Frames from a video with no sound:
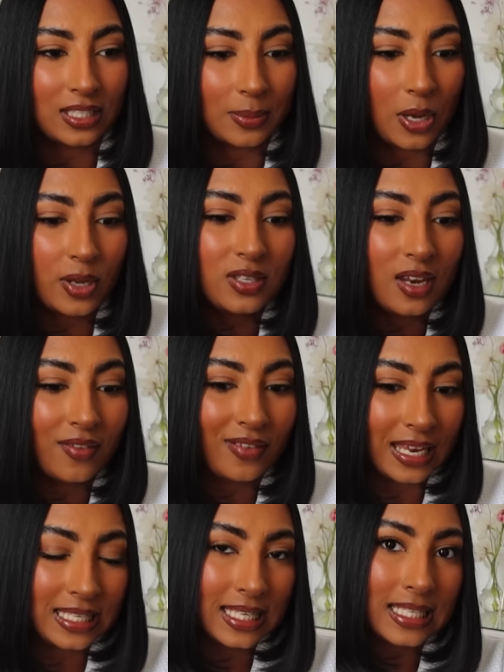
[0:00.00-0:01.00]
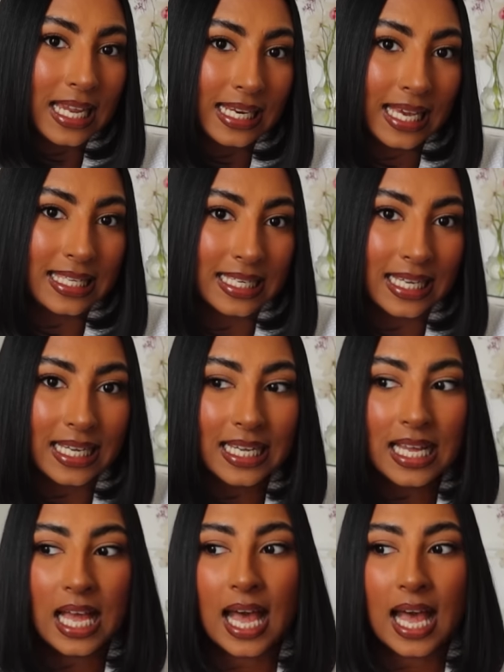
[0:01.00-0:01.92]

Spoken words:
because I'm going to an event today later,